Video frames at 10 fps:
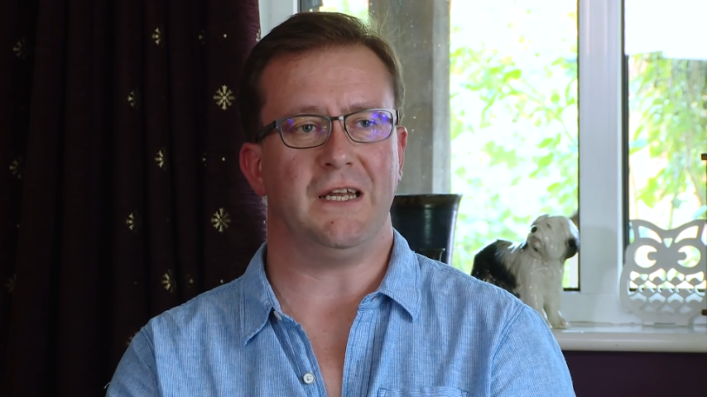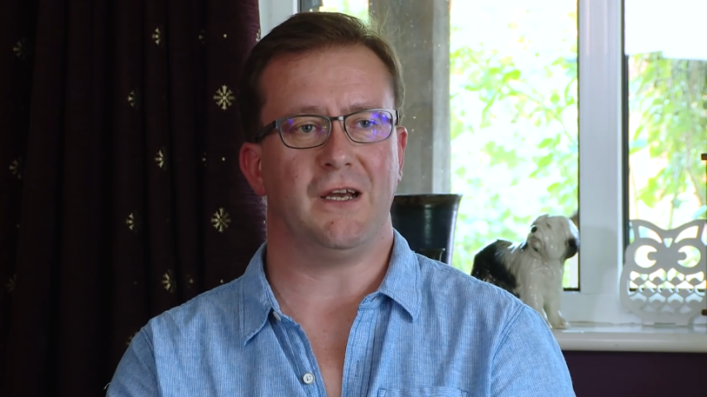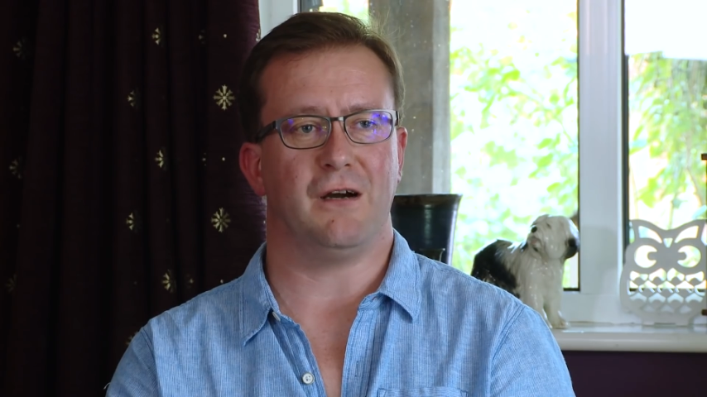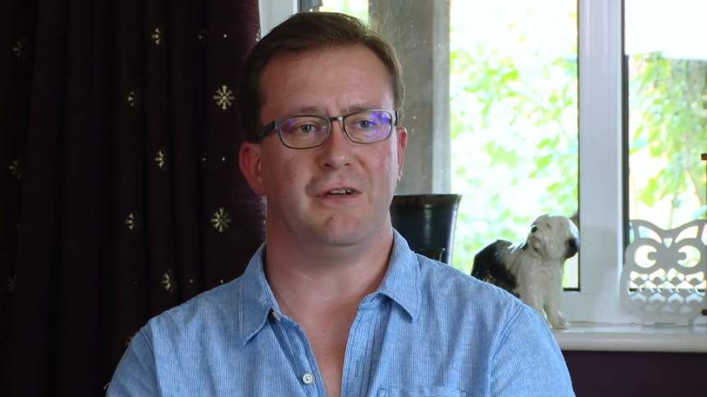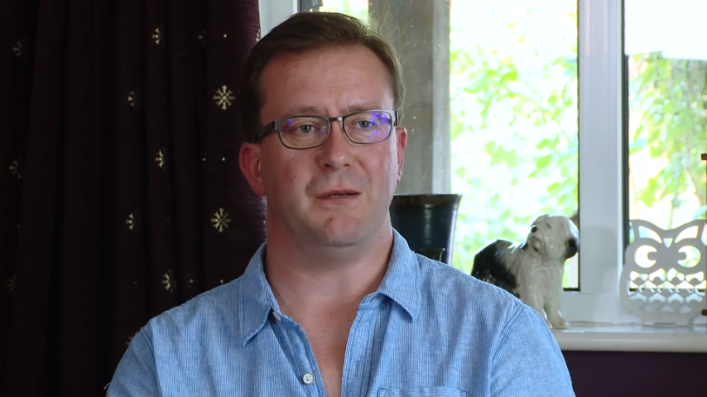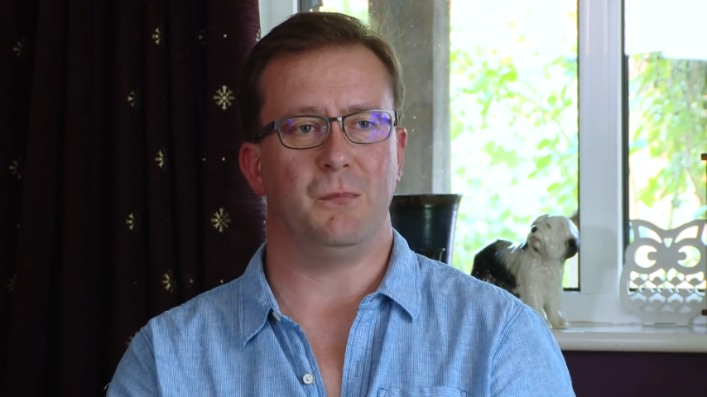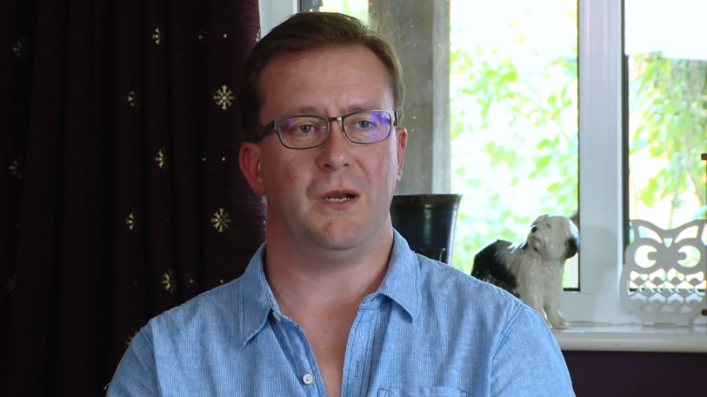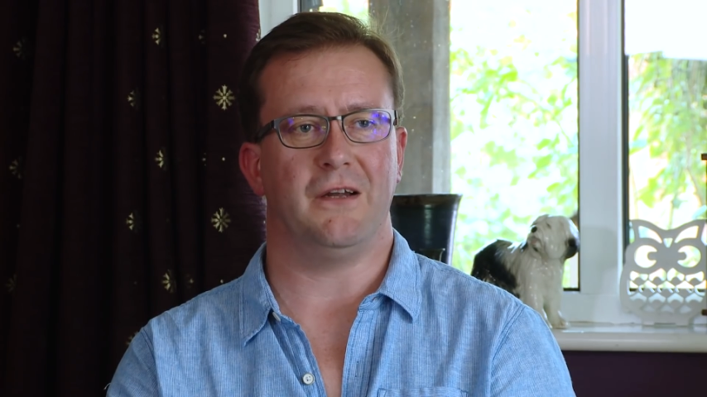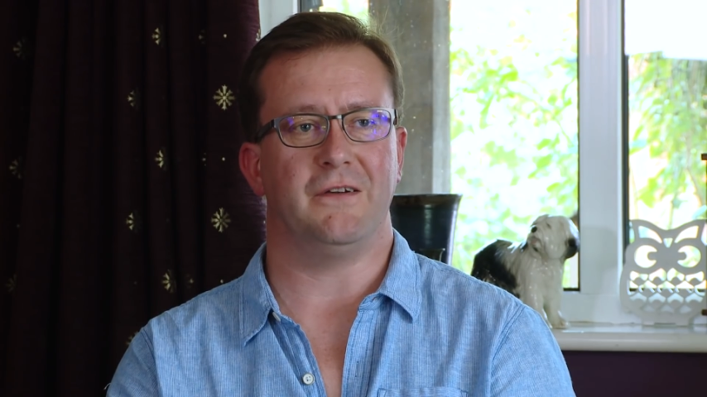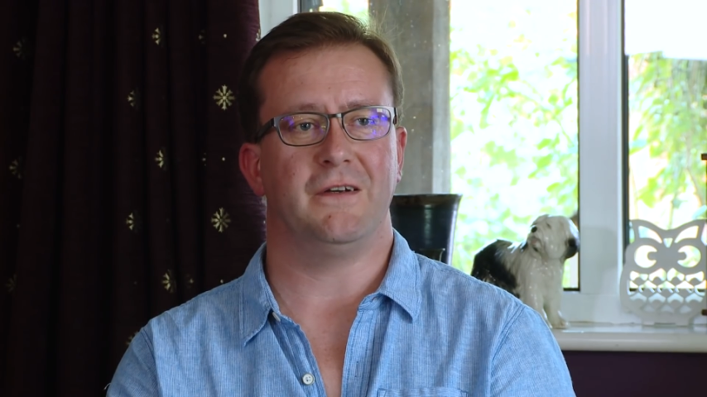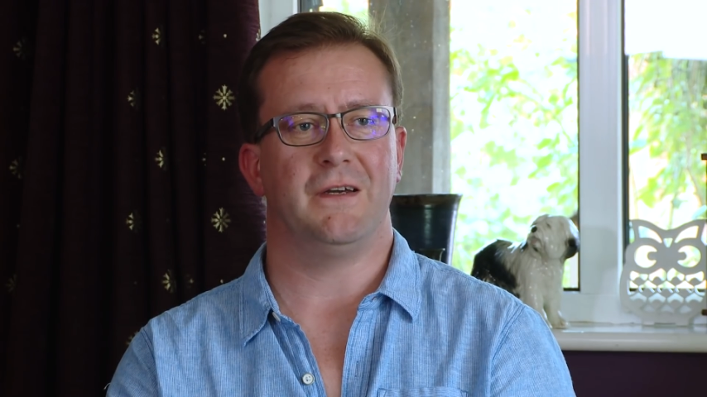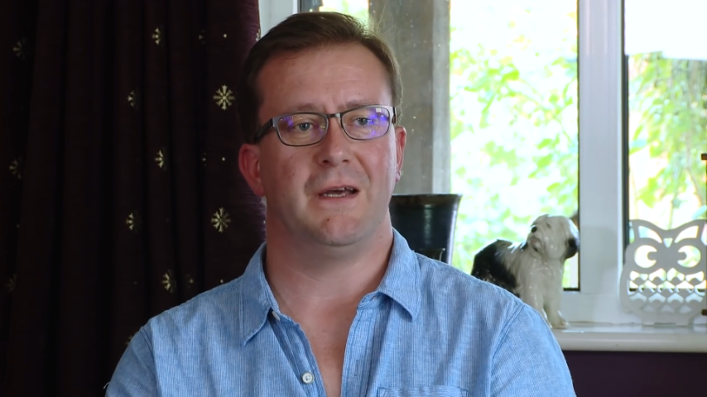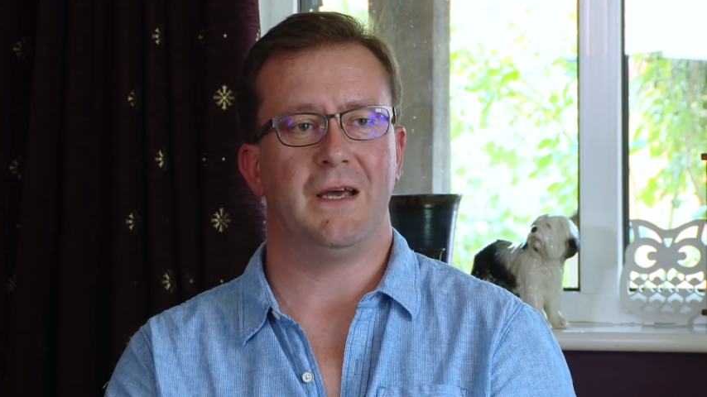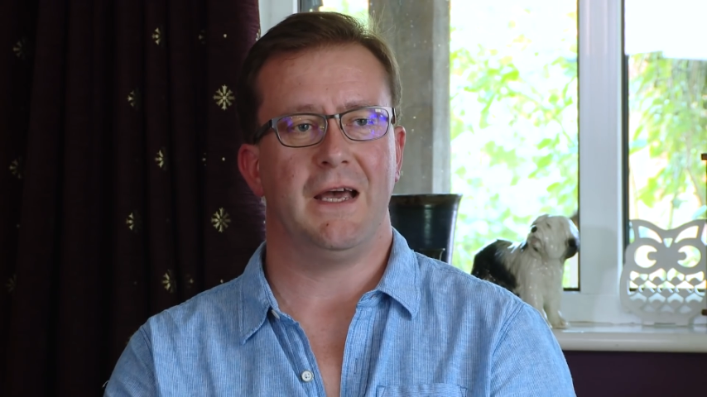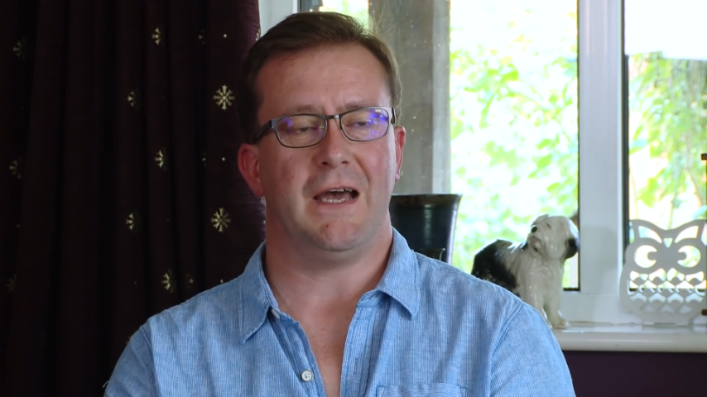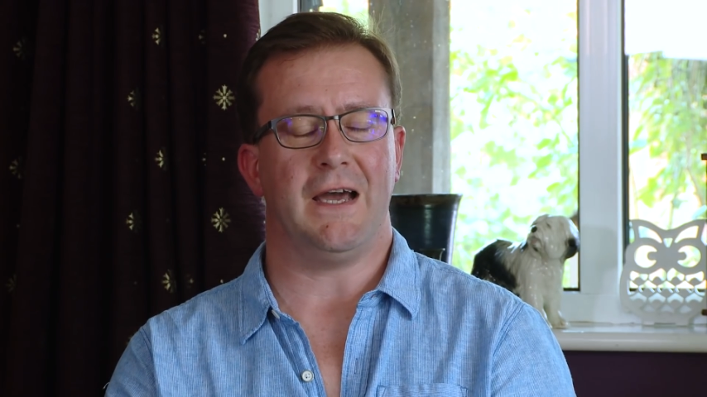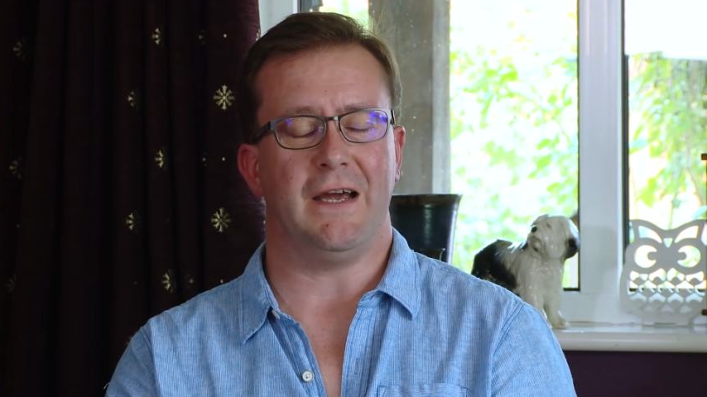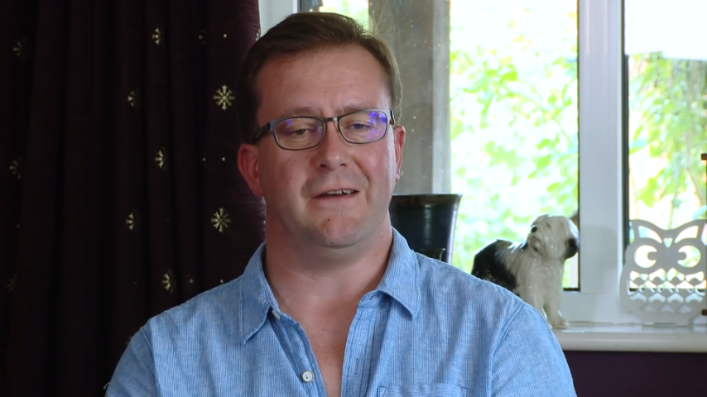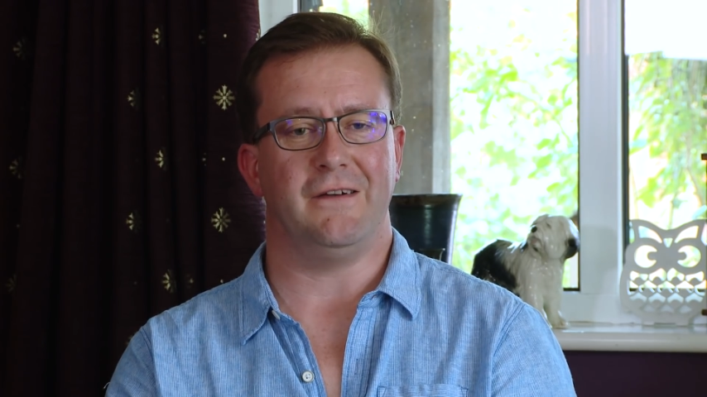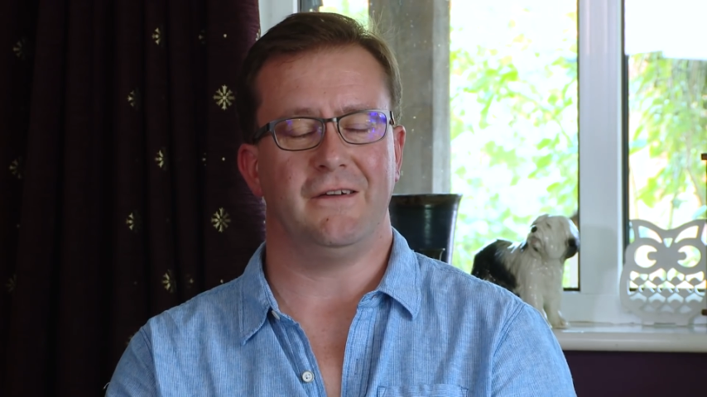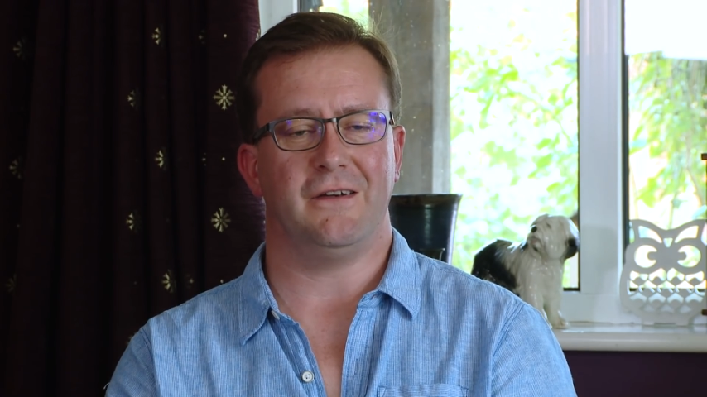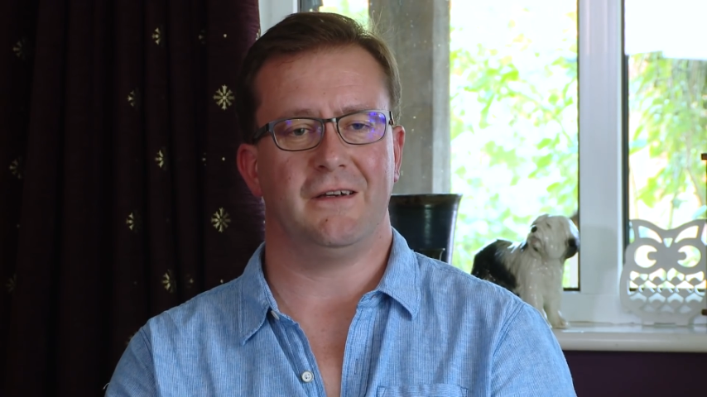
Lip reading: covered in blood, and